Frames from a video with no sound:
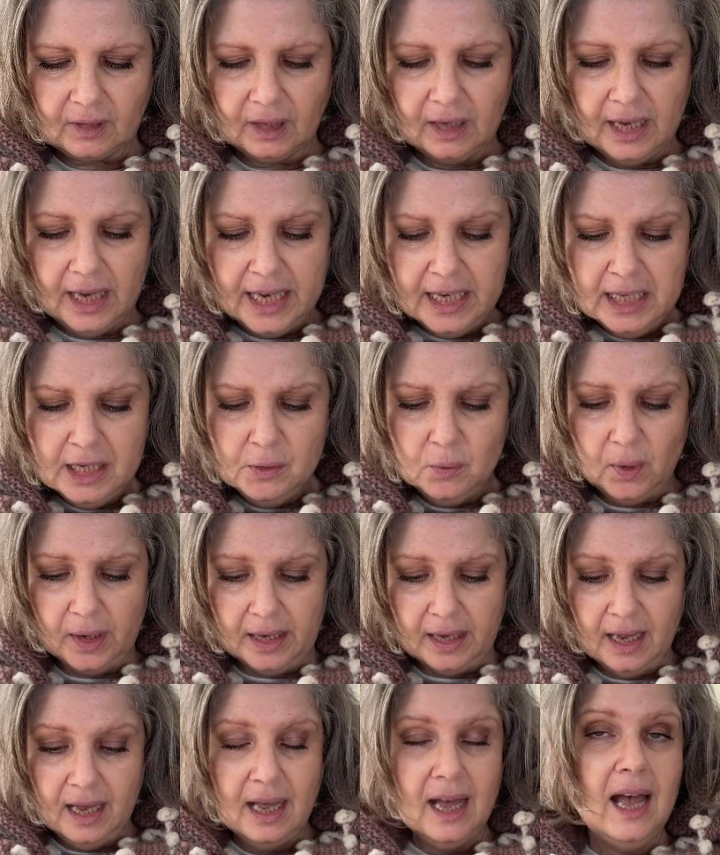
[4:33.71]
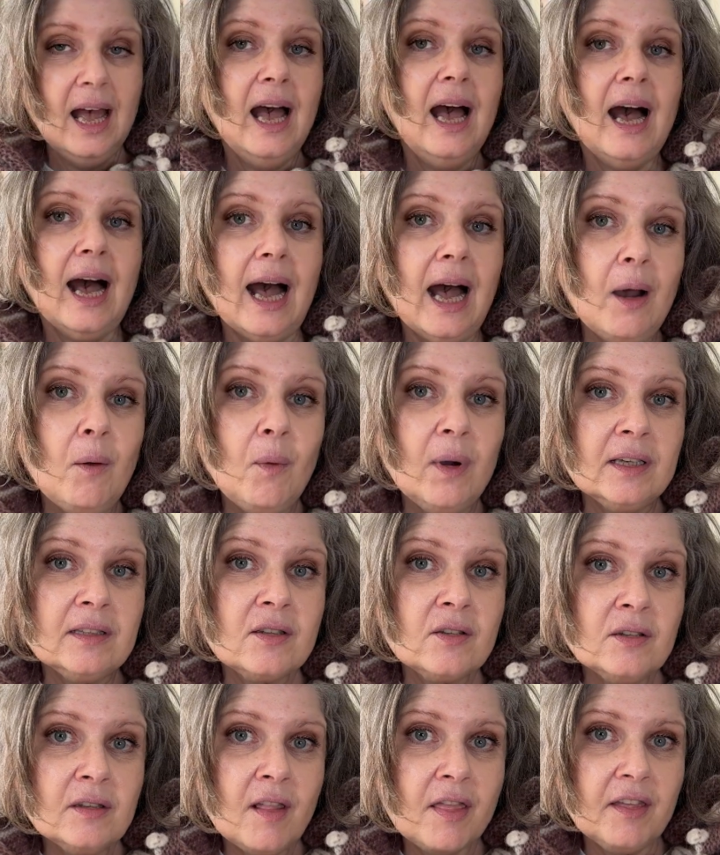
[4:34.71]
Anyway, I
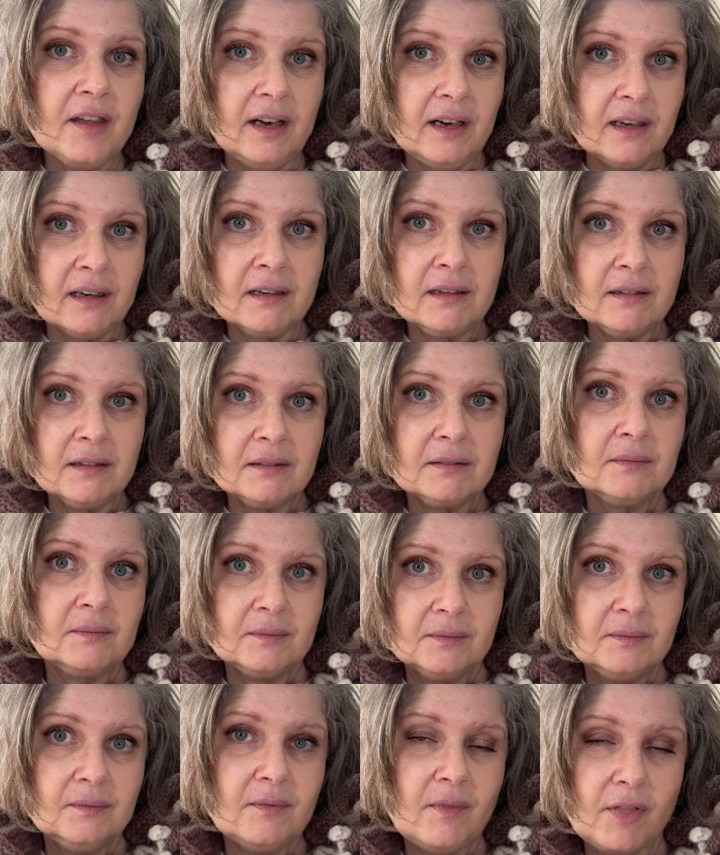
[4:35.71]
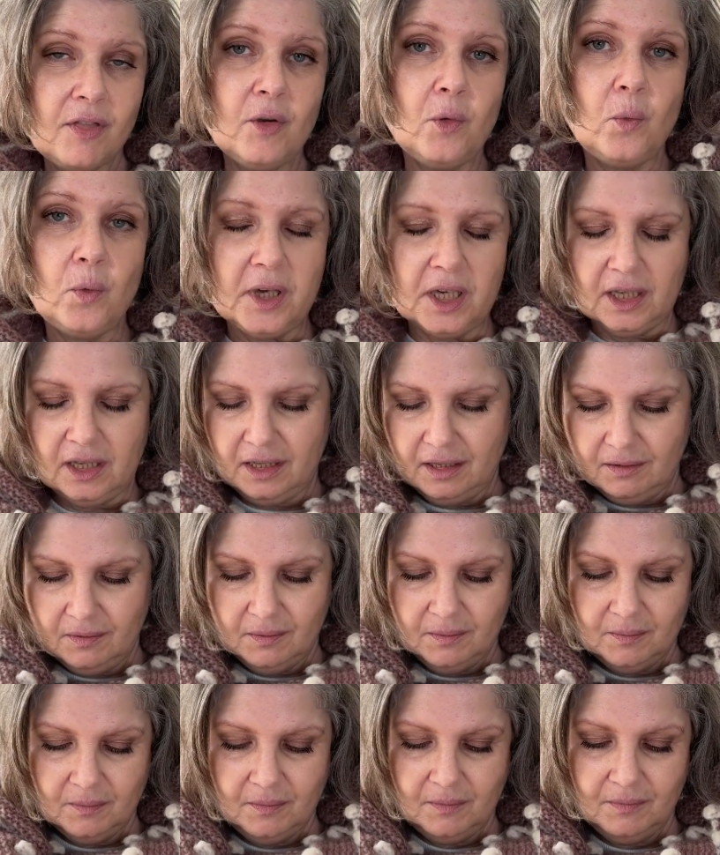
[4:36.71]
wasn't there the week.
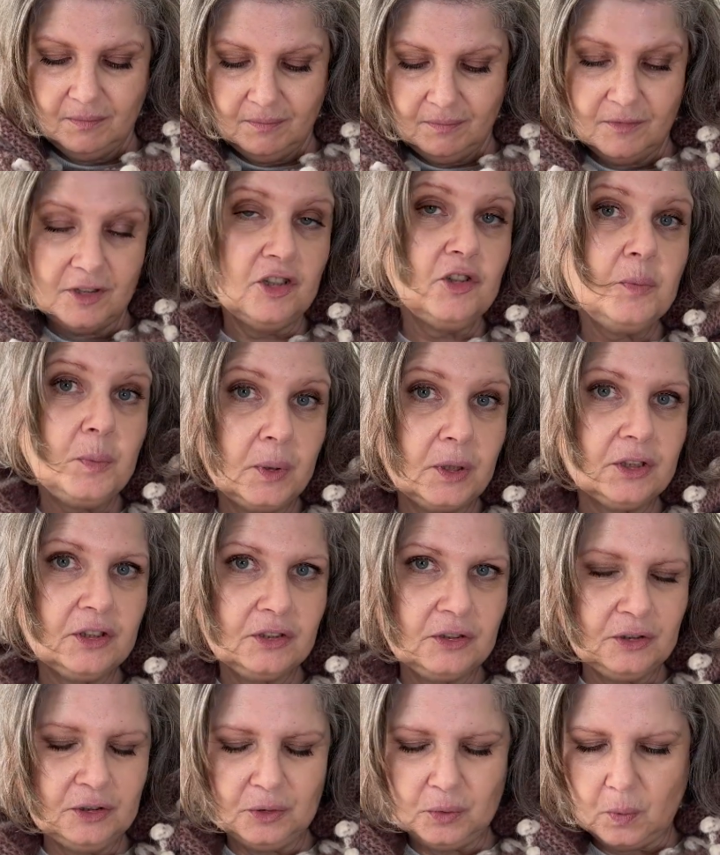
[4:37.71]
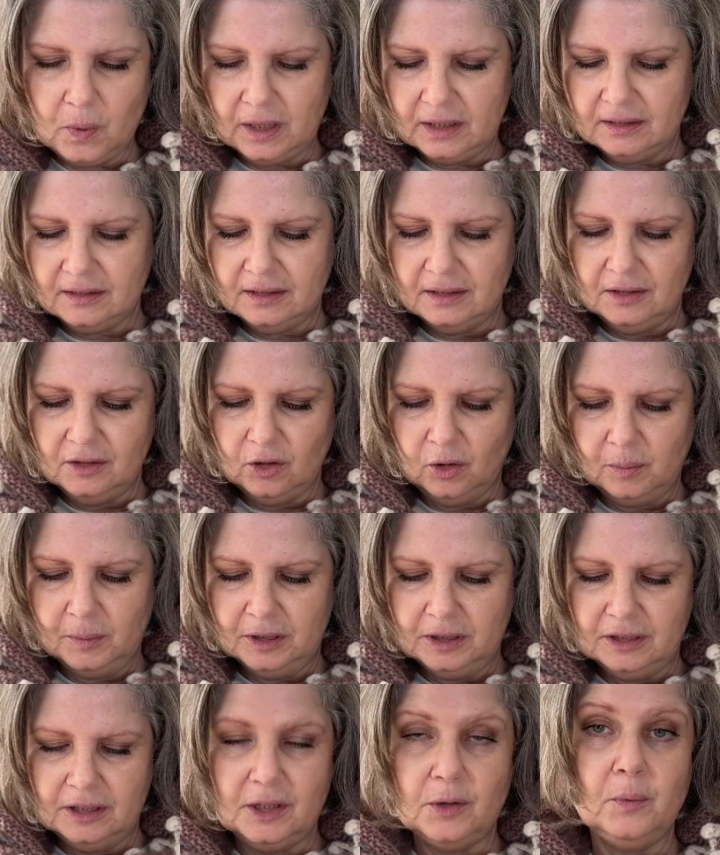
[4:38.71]
This person was in
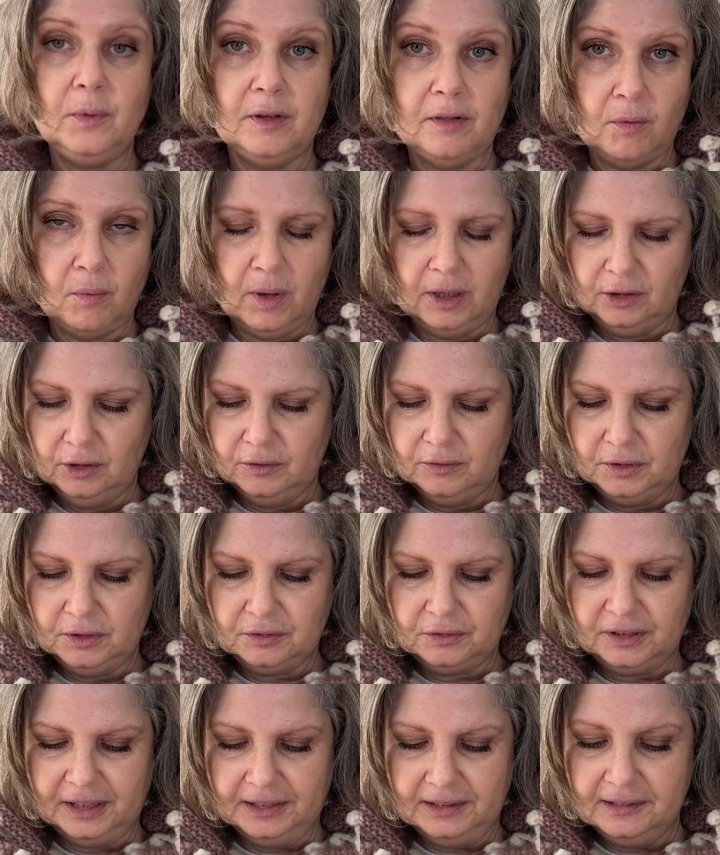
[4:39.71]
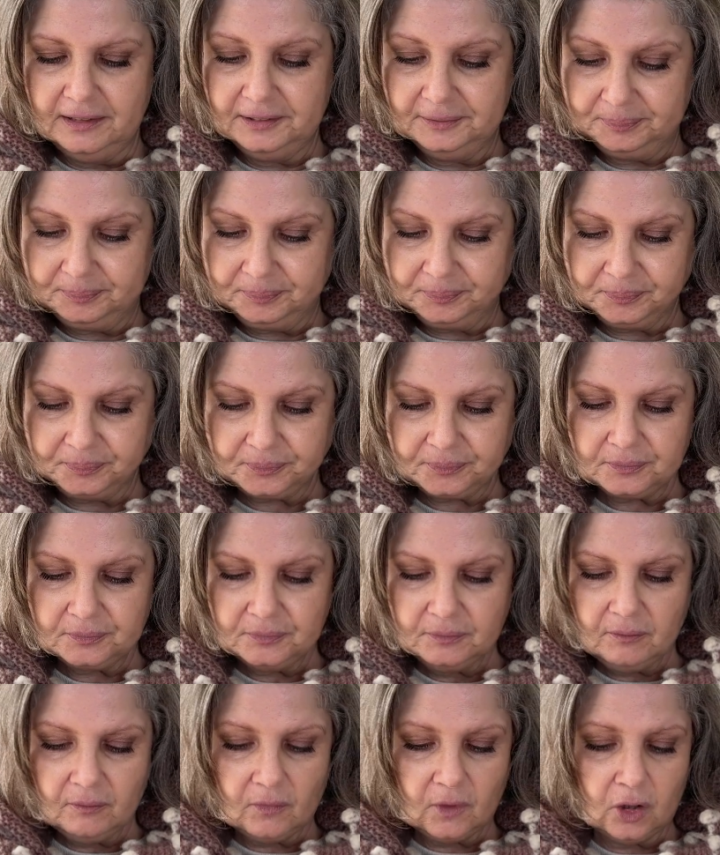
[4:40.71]
Normandy with one of her friends.
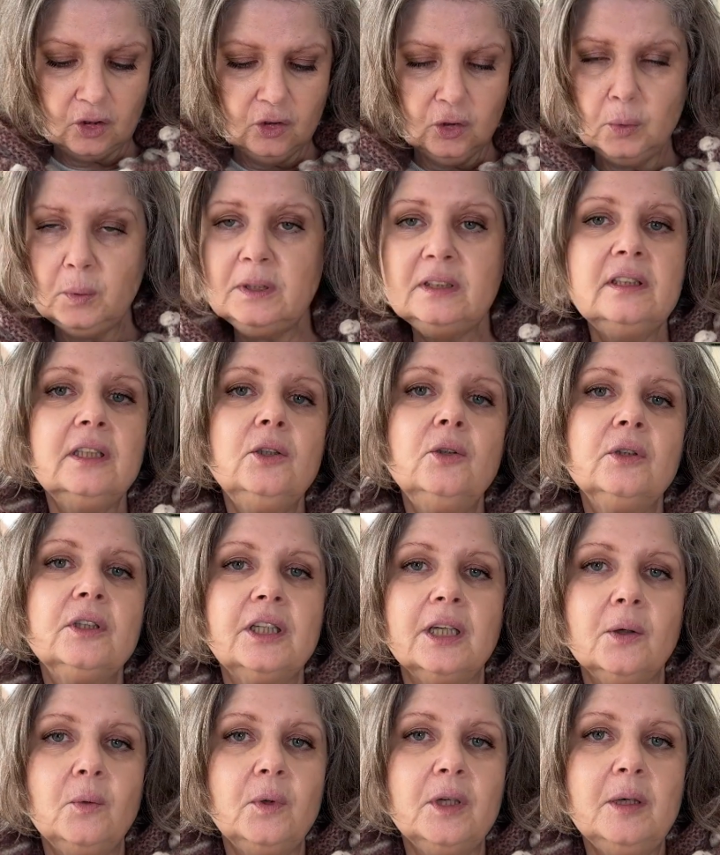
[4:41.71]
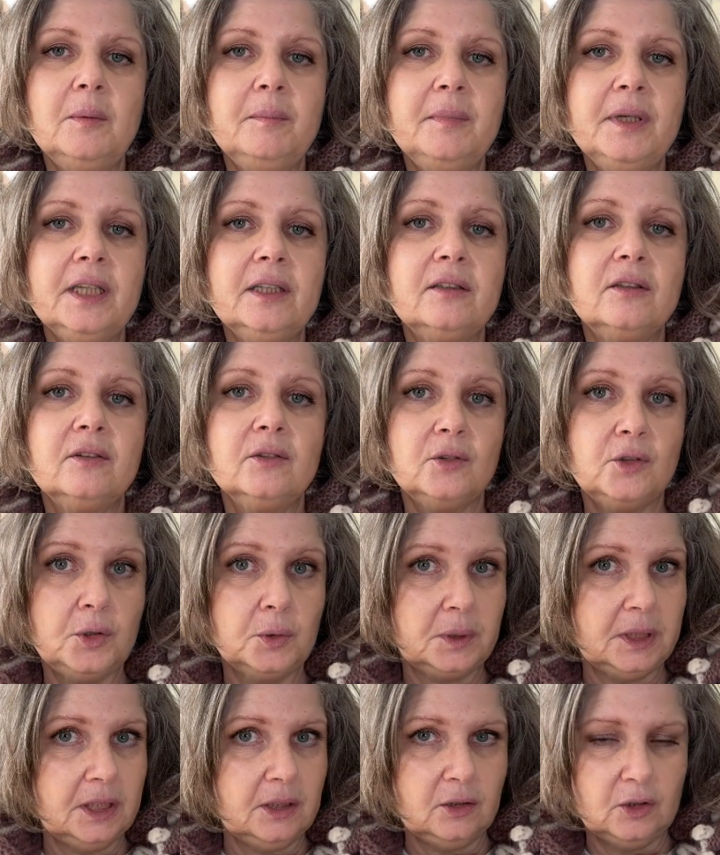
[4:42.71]
So we said, okay, we'll meet
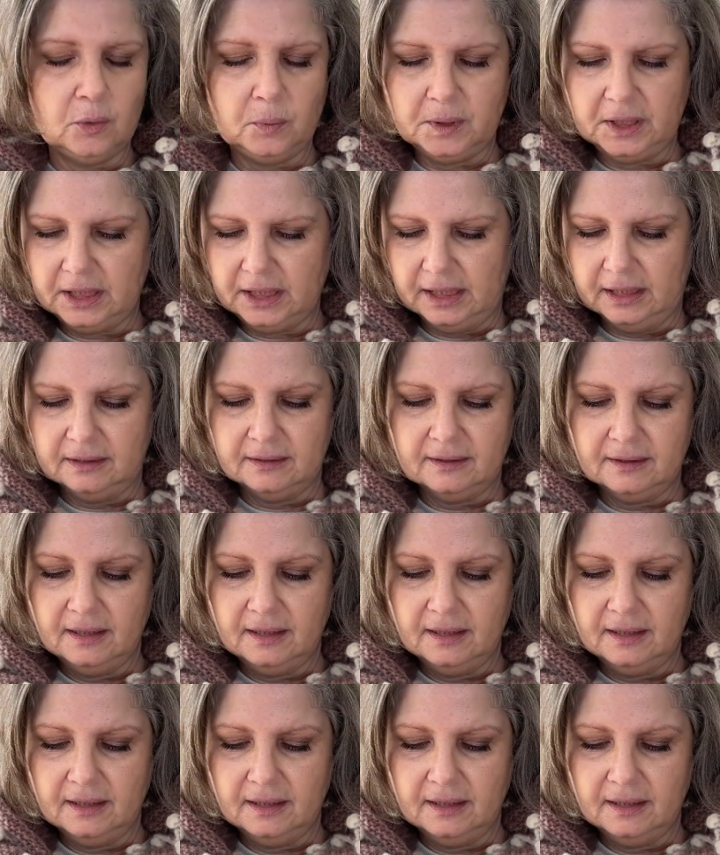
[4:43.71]
during the weekend.